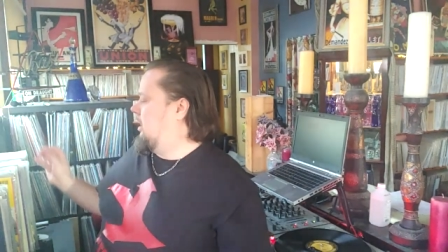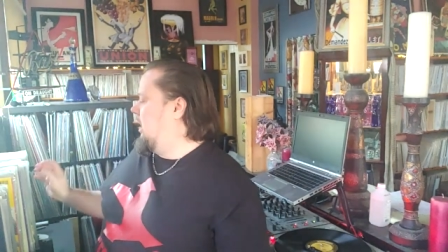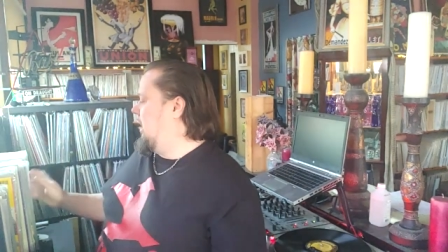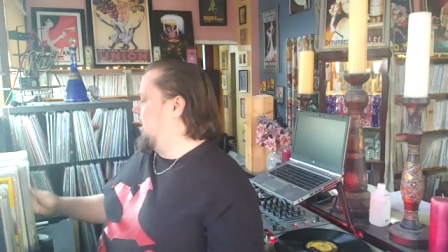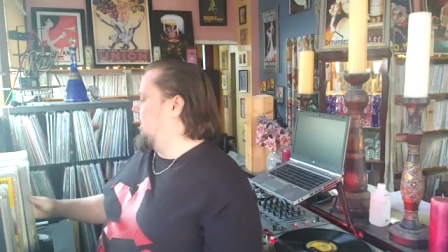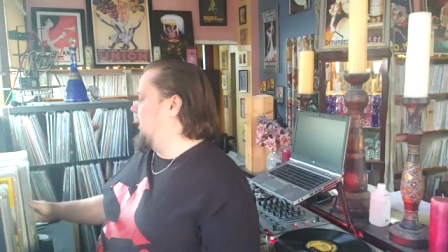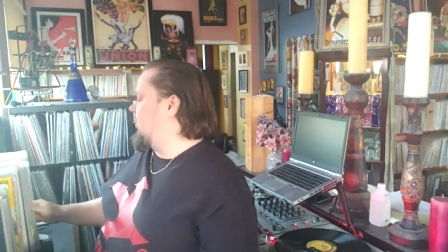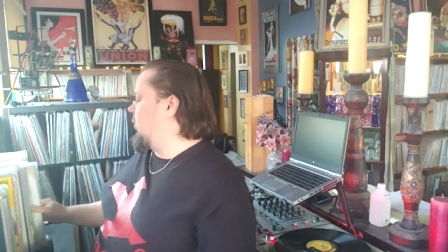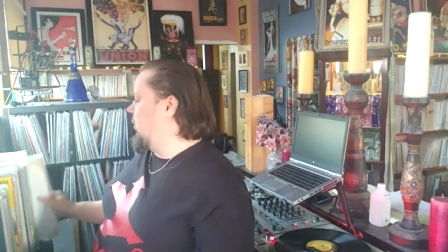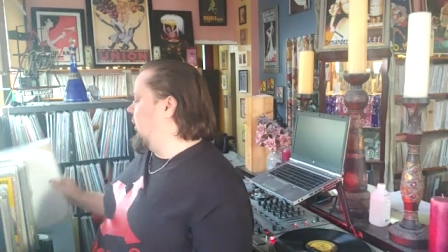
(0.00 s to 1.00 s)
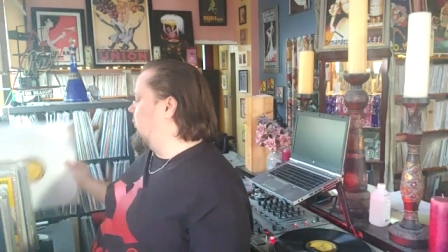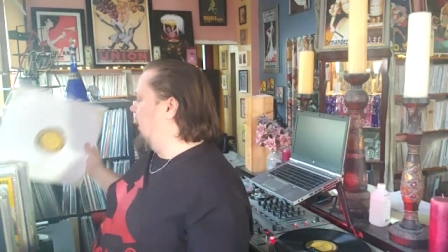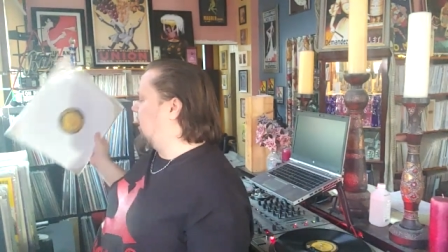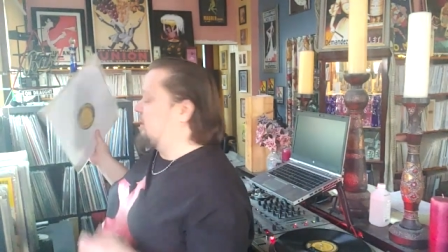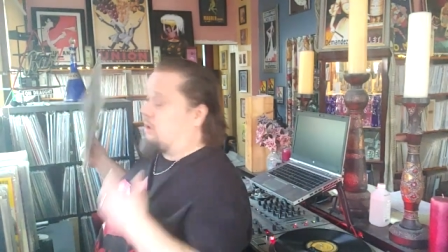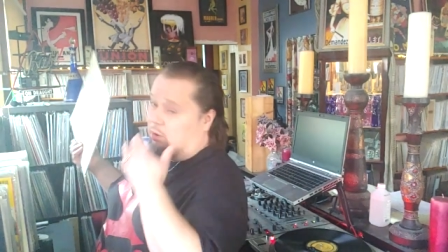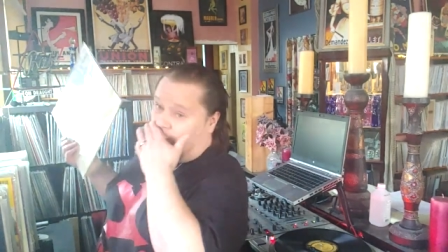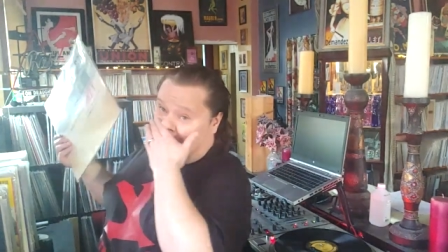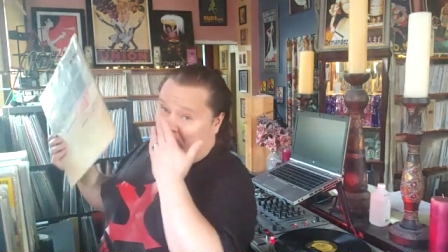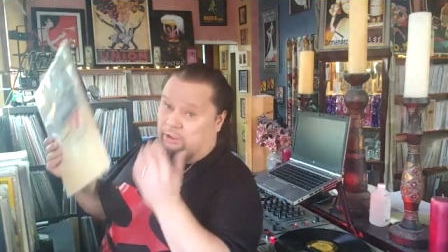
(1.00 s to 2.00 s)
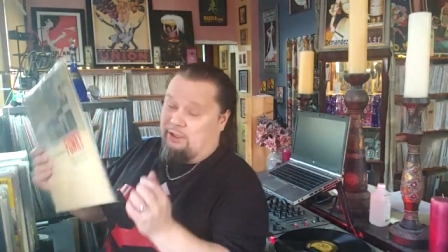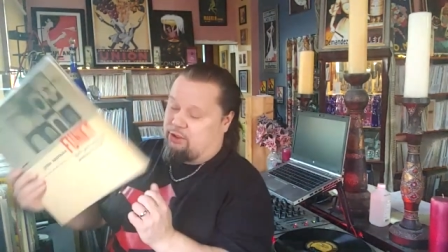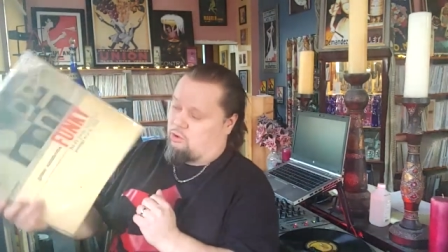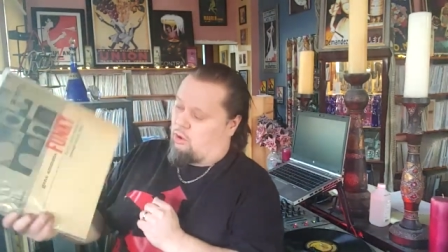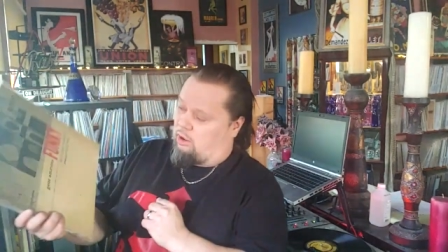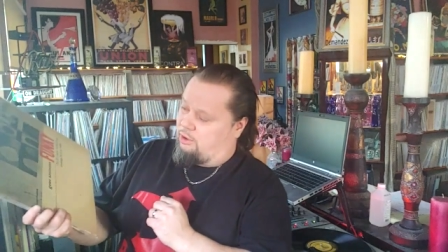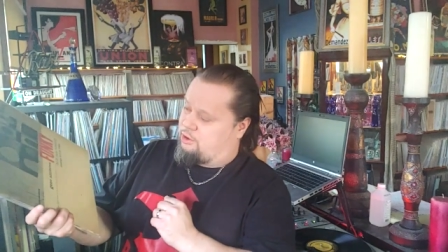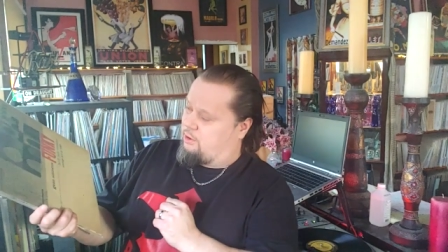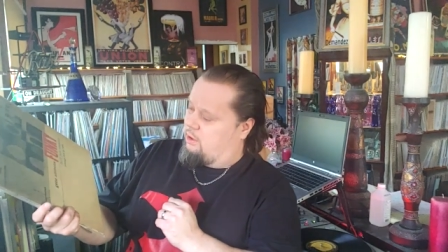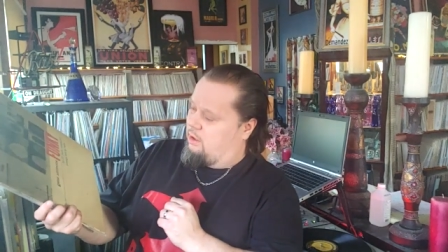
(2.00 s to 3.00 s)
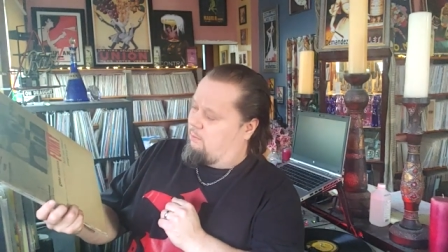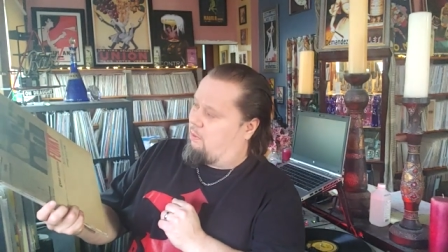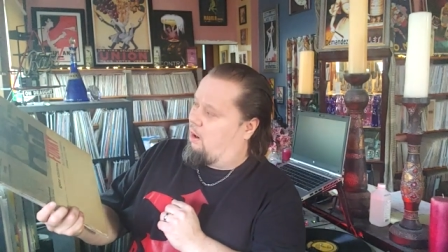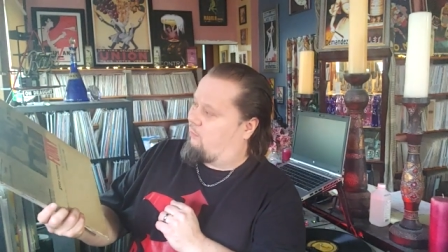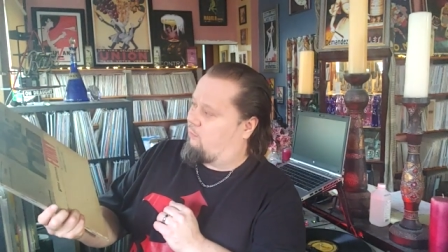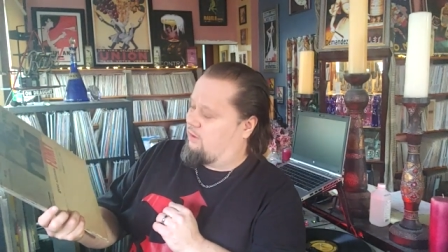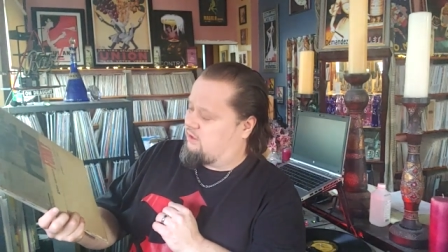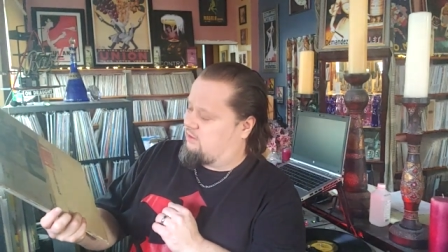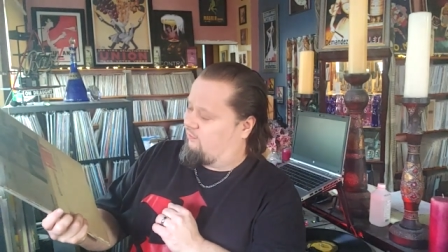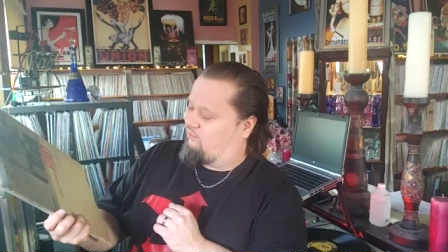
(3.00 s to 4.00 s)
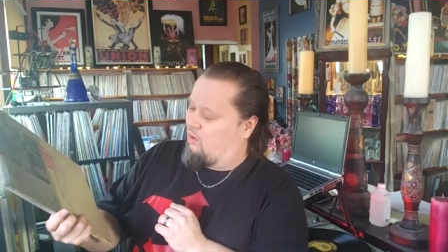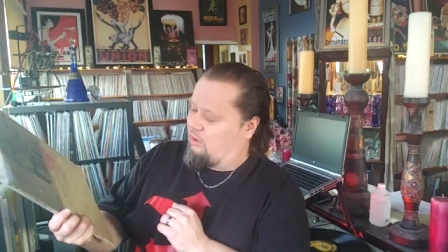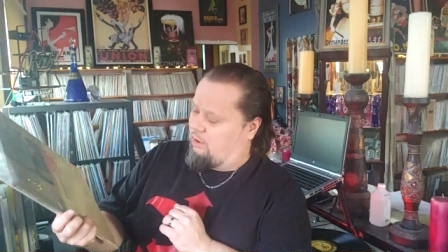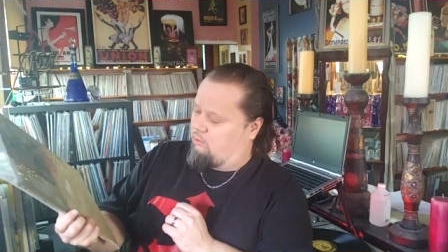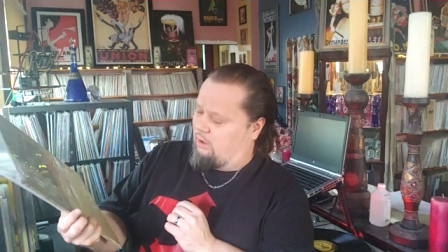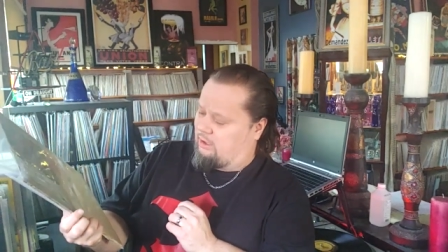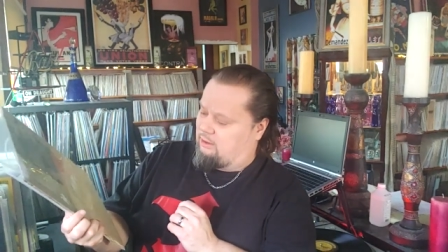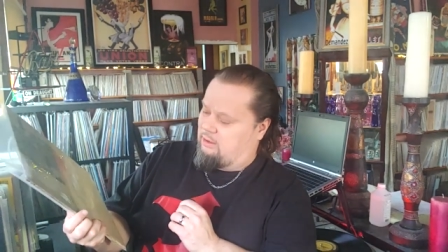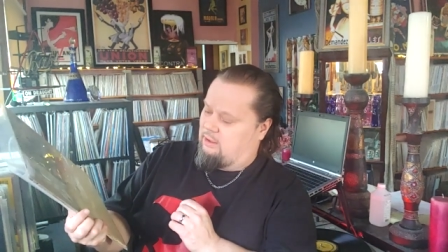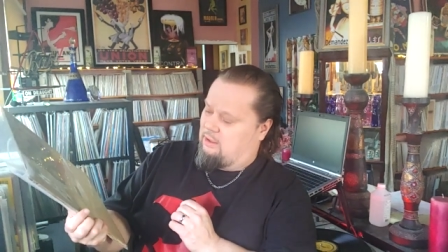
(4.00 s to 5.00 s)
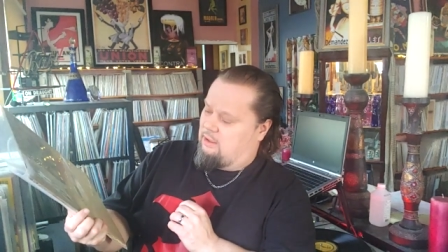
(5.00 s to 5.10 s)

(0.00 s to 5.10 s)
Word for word: Uh, these early records are really charged, powerful. This is the funky record,